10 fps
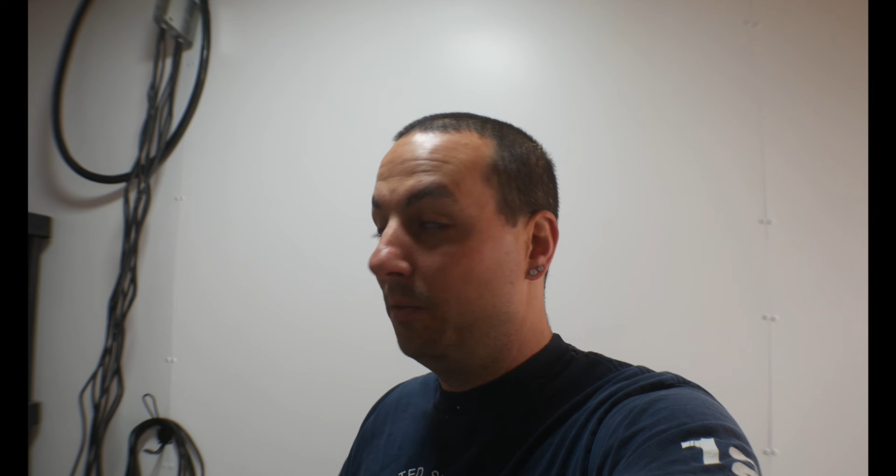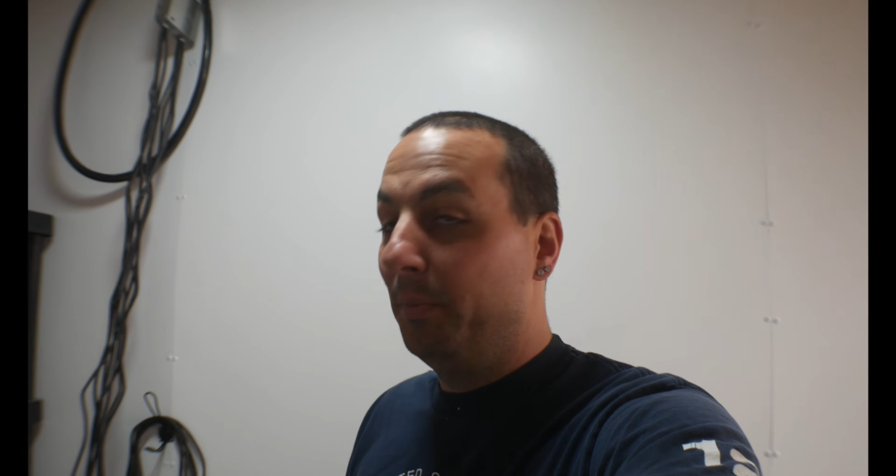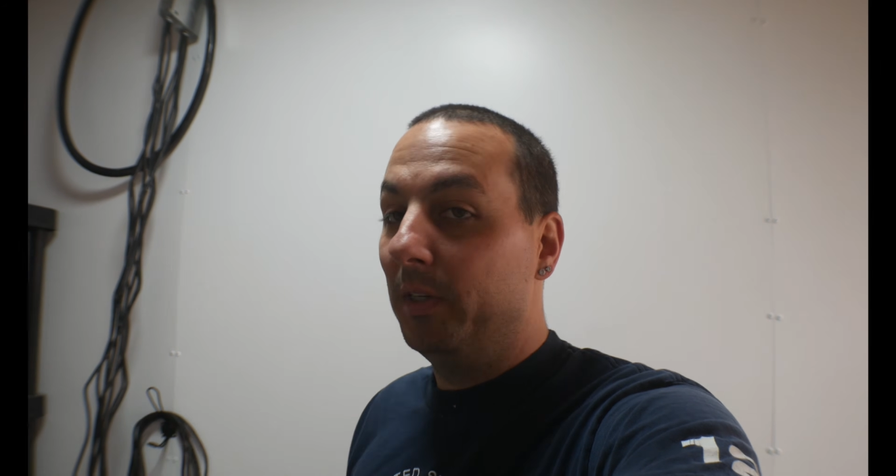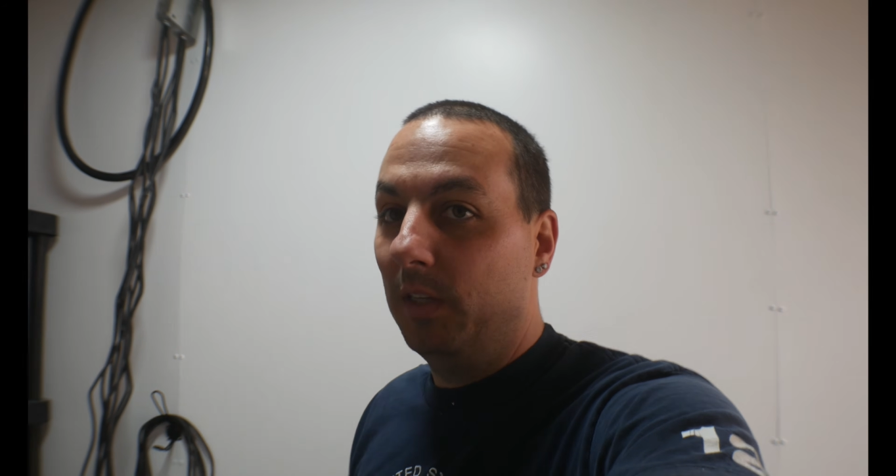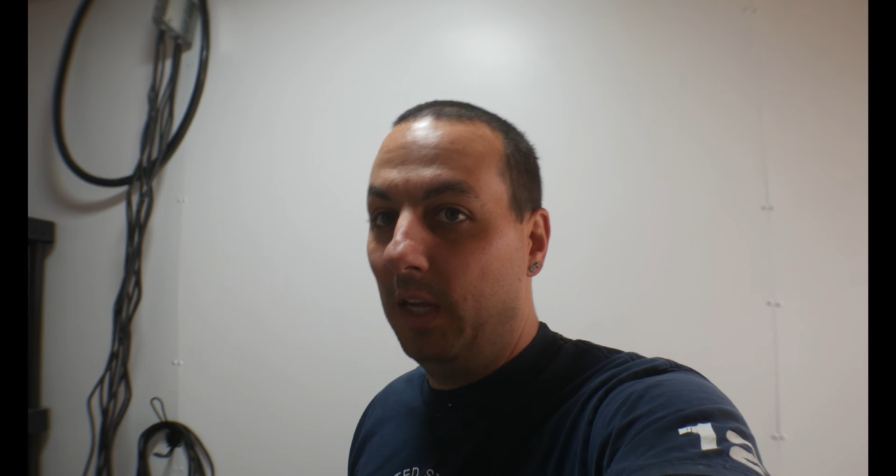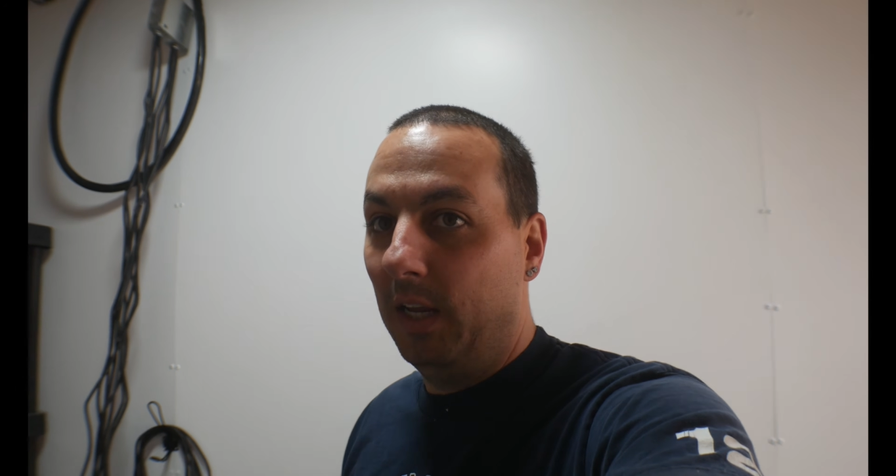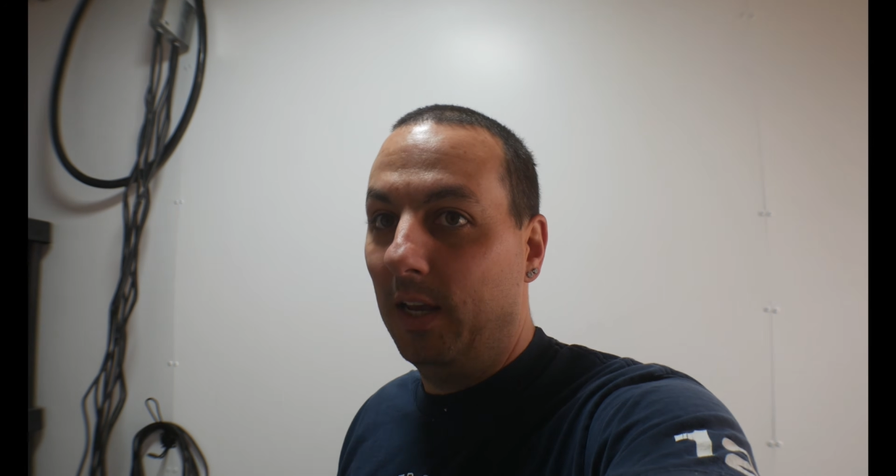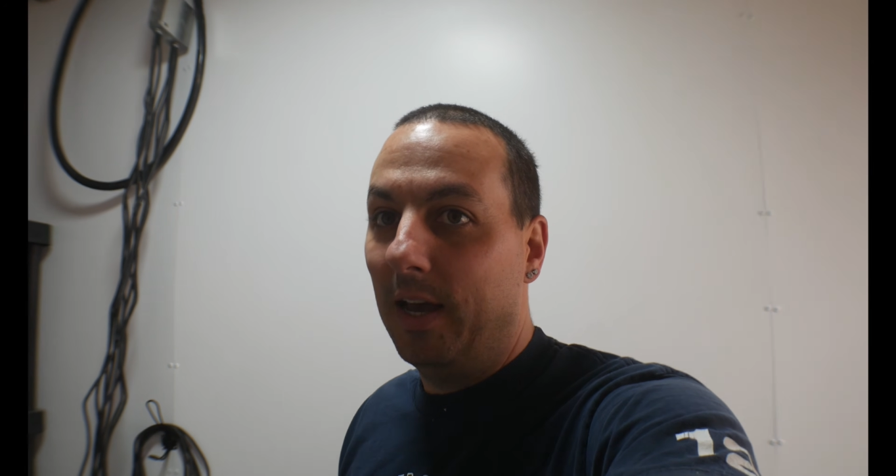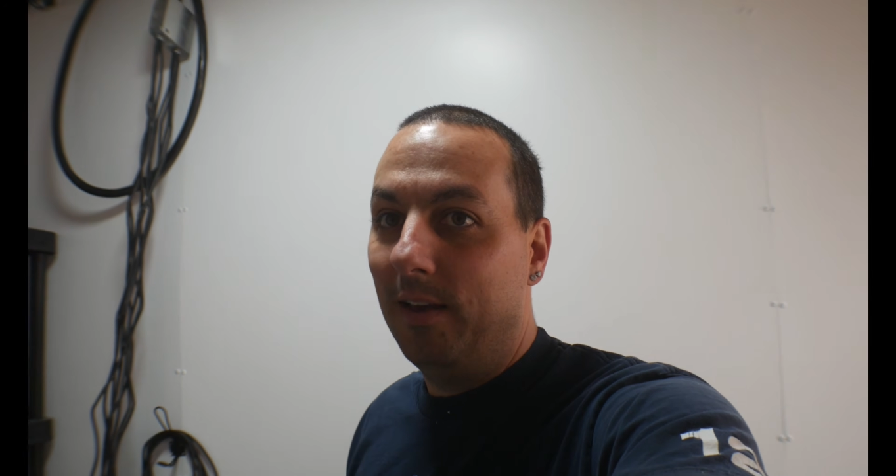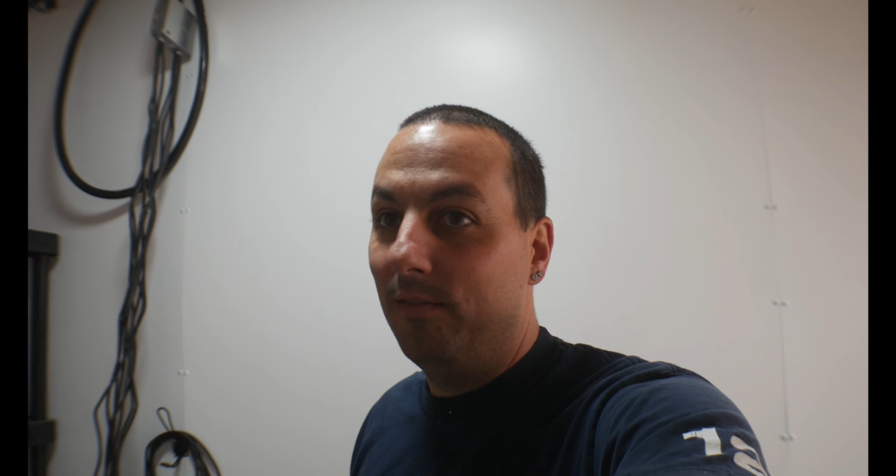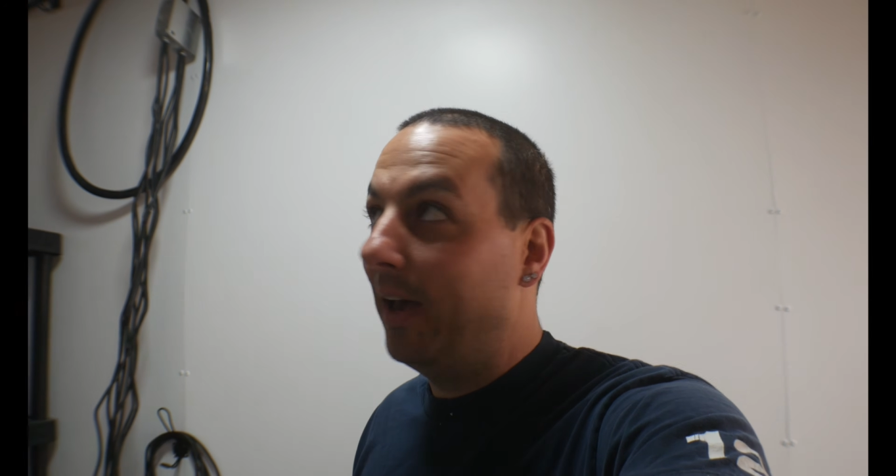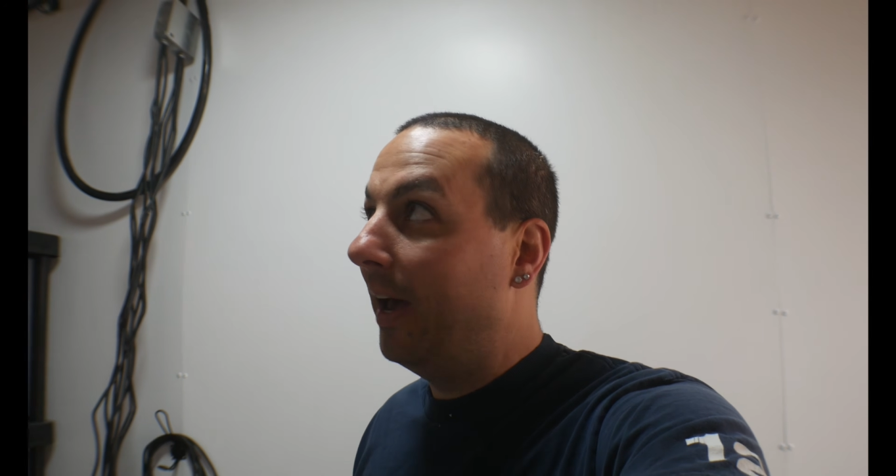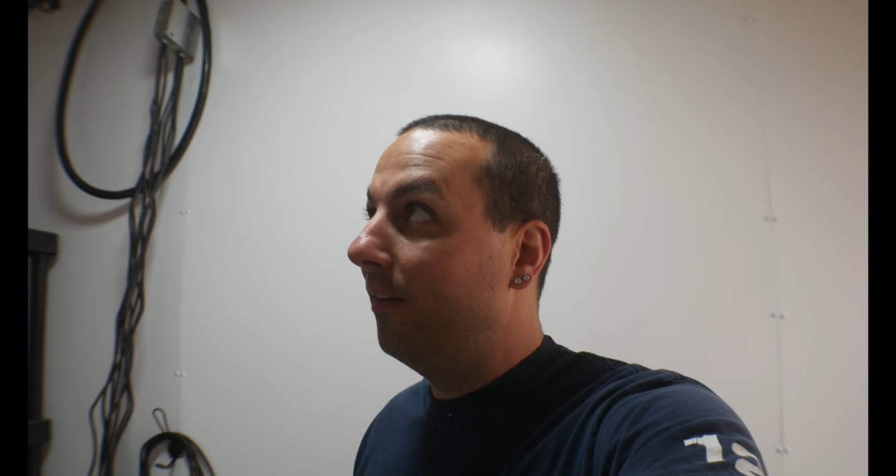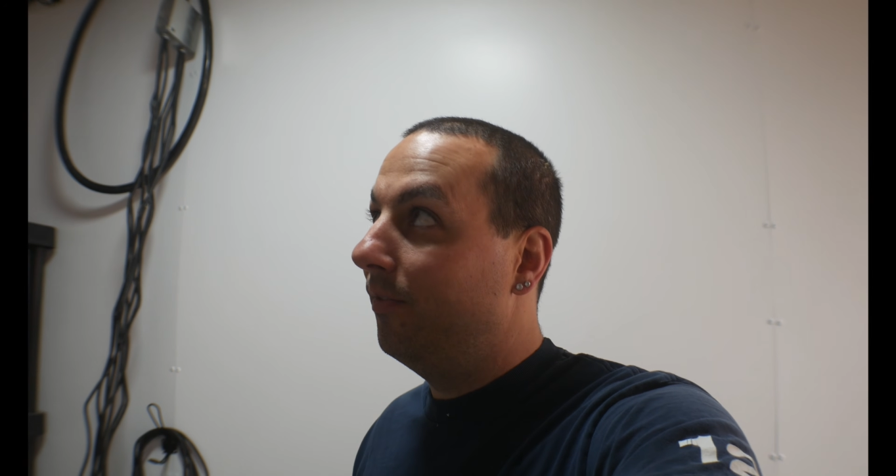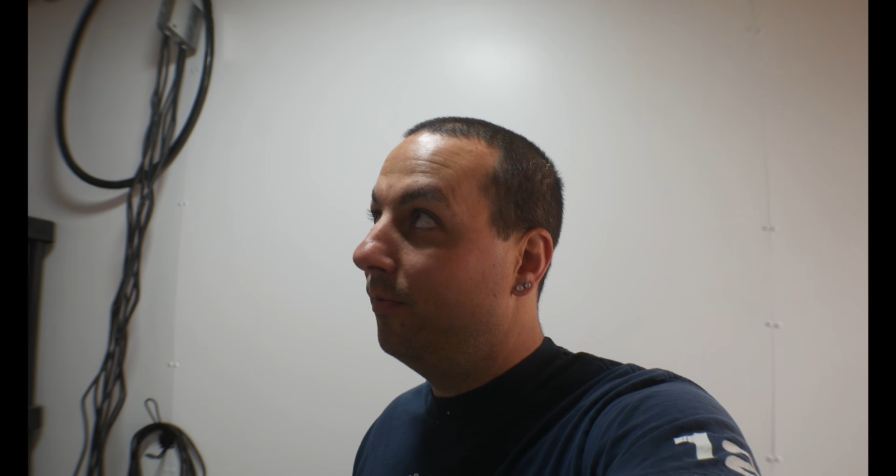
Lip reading: building I have,